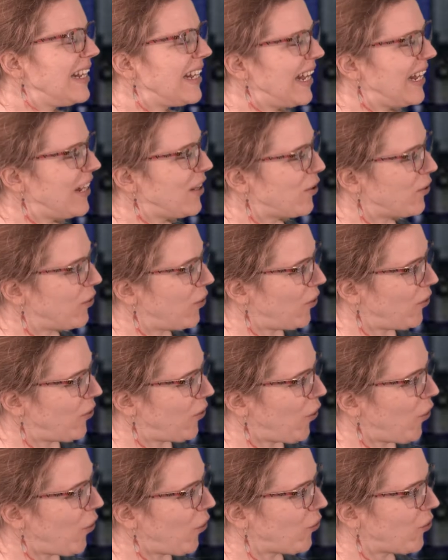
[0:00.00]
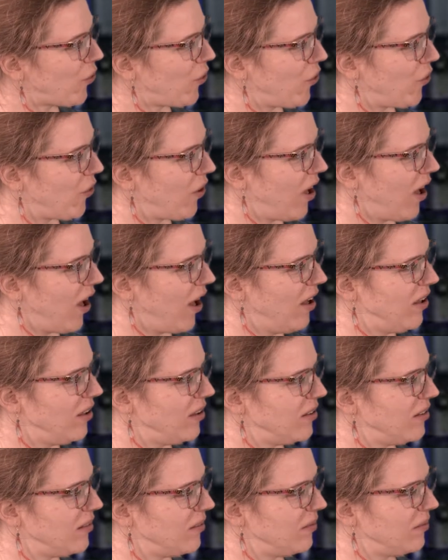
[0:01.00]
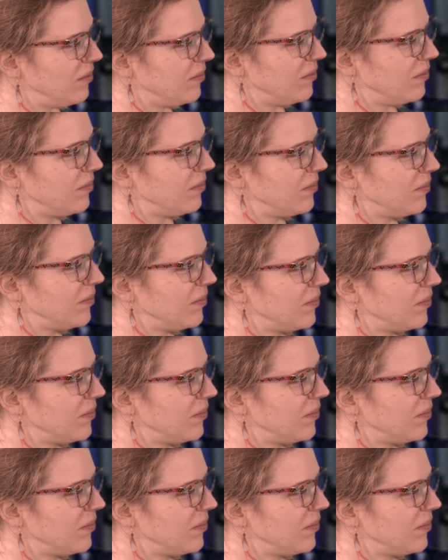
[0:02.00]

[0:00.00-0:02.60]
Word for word: needs to talk to her. Yeah,